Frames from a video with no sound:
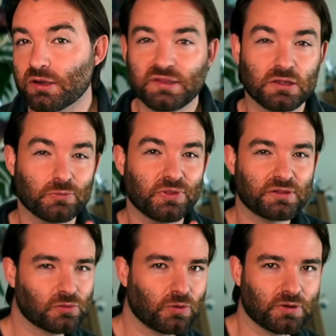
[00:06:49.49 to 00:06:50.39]
Is he good with a
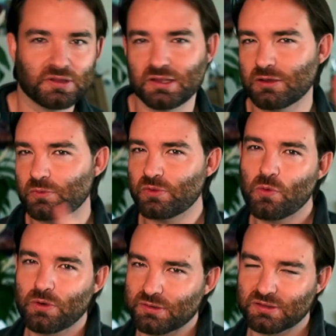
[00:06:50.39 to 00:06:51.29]
sword? Is he good with a
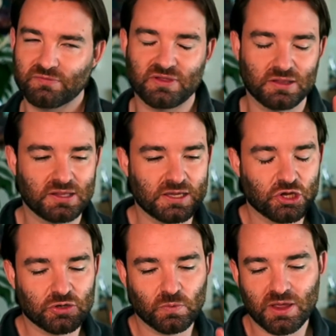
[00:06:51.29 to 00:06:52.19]
horse? Is he
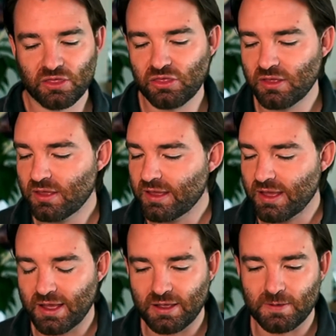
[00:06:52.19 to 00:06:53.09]
good with
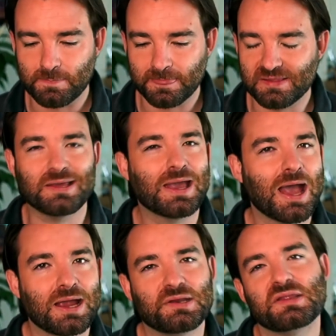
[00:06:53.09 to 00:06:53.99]
is he
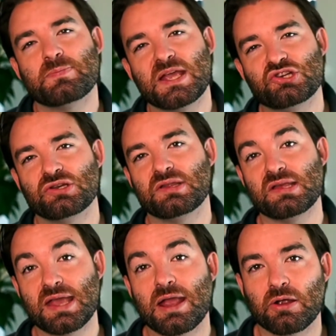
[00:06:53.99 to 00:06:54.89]
kind? Is he patient? Is he
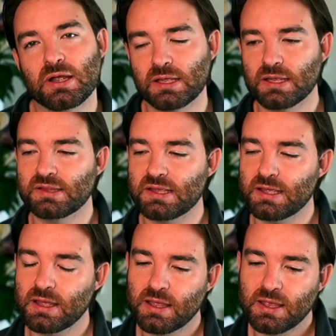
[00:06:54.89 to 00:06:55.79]
caring? Is he
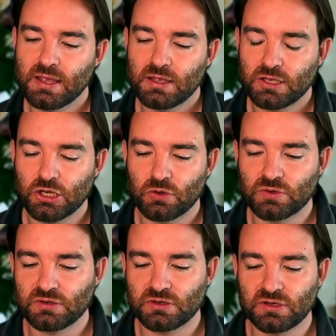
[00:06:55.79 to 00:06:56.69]

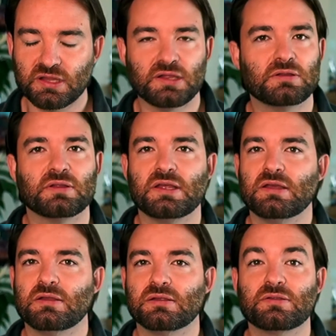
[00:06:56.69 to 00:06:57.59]
does he
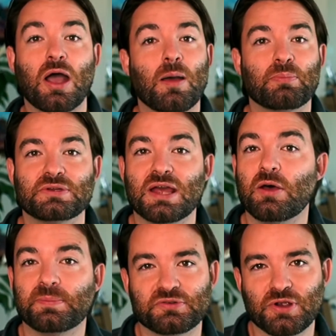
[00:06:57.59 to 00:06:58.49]
stop to
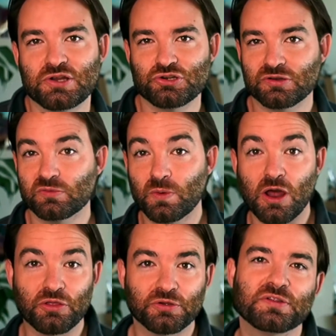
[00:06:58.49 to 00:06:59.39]
help strangers when
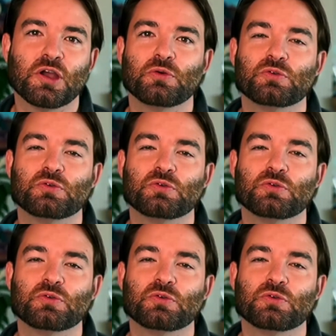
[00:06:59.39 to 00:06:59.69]
others don't?